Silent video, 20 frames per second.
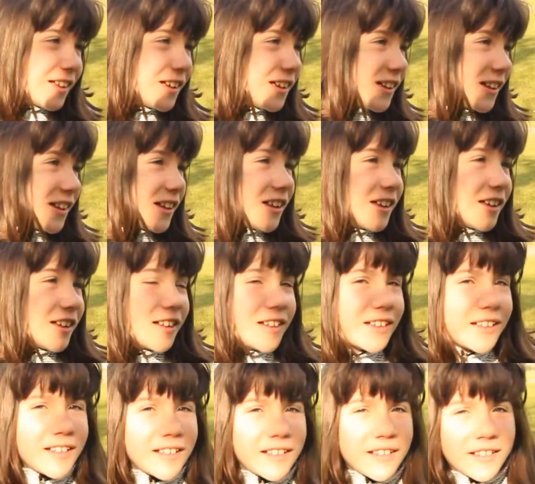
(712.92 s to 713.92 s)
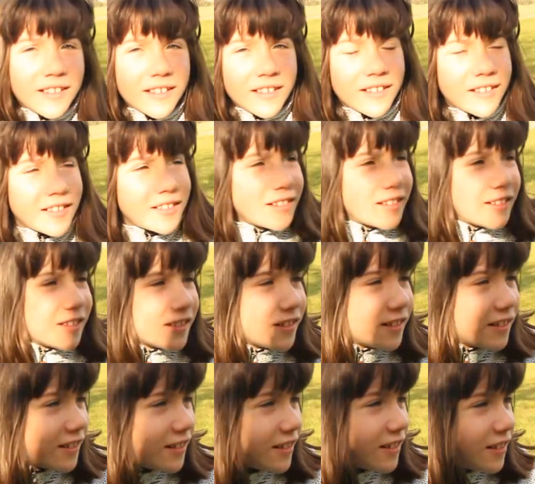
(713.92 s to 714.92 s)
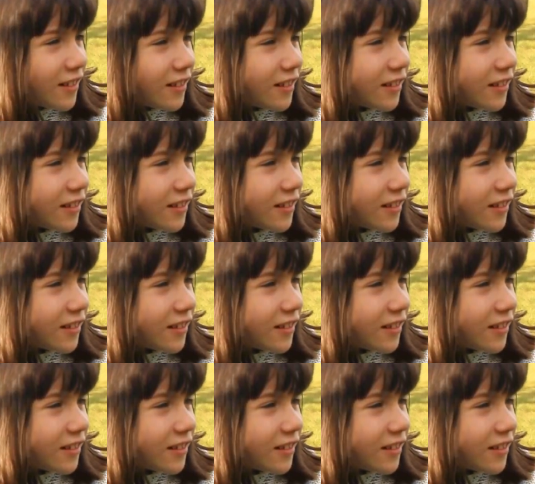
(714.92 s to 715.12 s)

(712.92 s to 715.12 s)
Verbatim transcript: do you like girly stuff or do you like the outdoors?